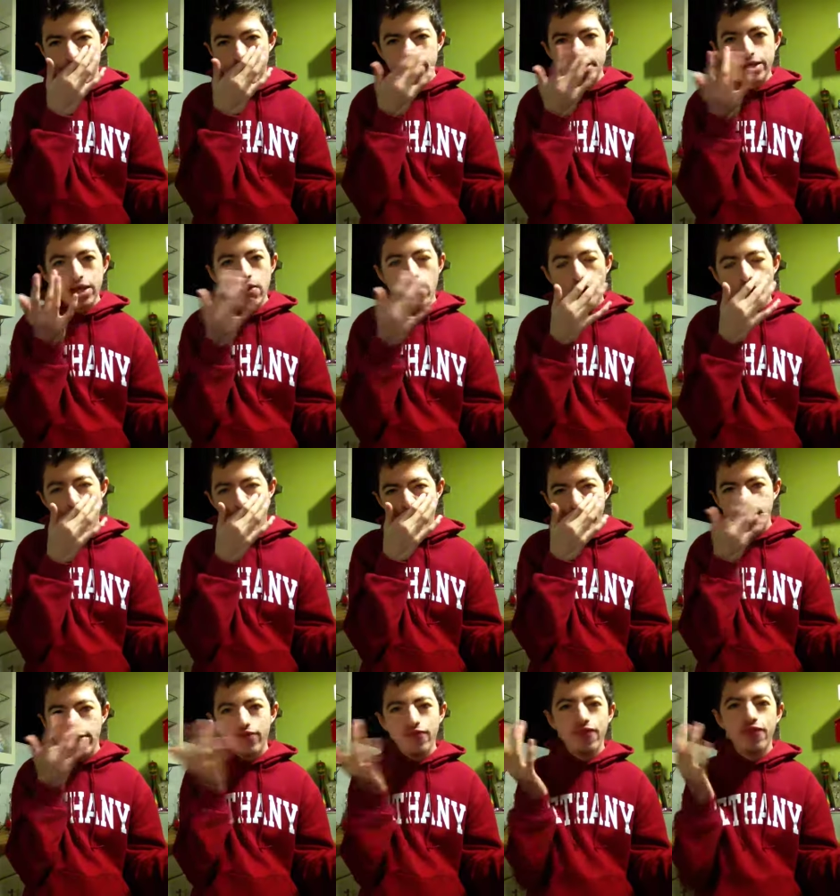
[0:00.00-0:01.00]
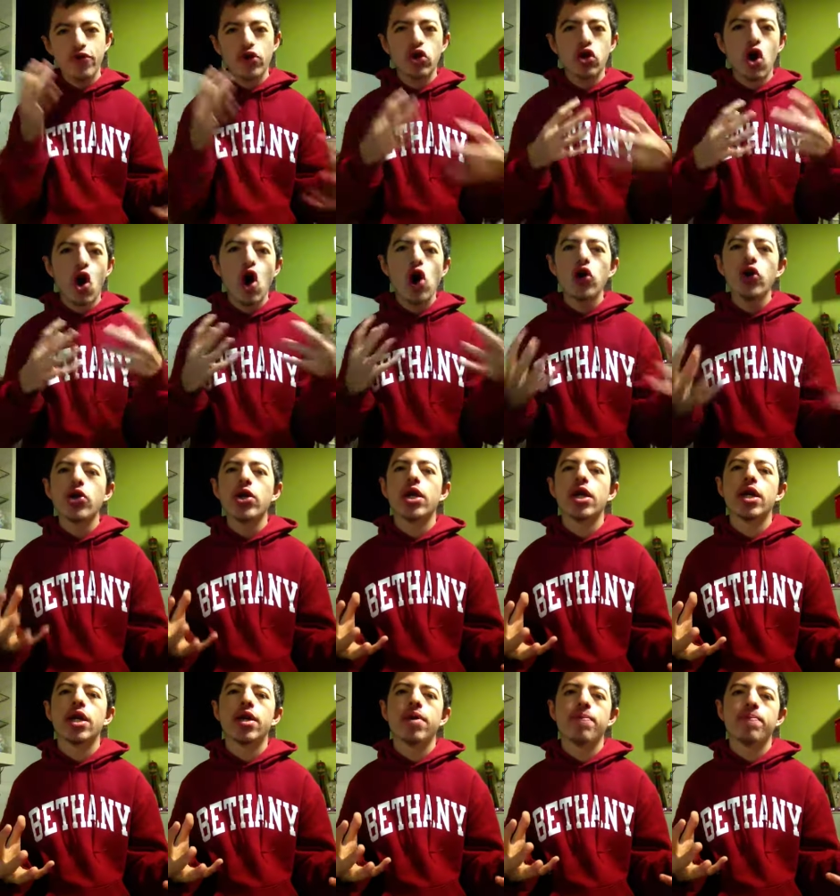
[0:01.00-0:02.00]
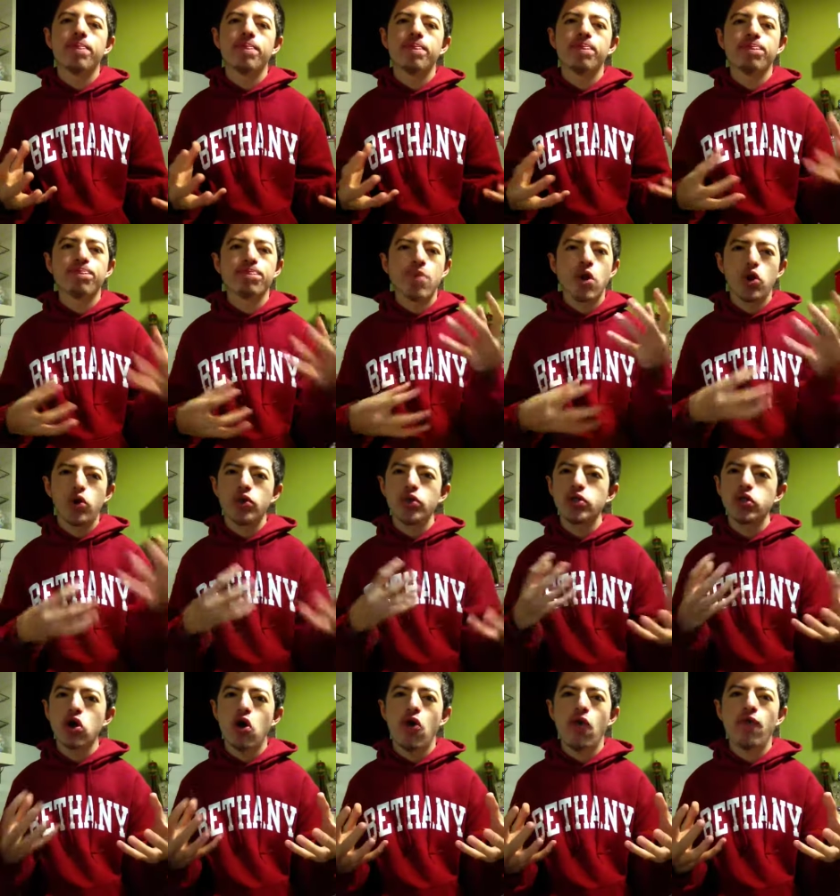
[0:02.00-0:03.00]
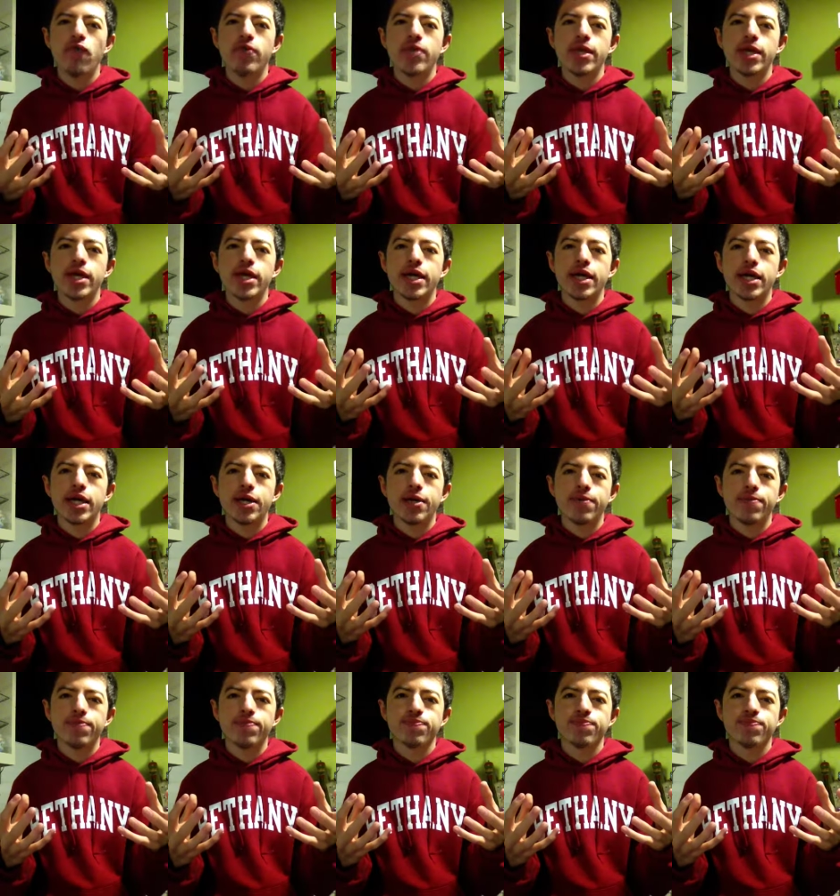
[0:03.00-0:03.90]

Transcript: So I had forgotten most of the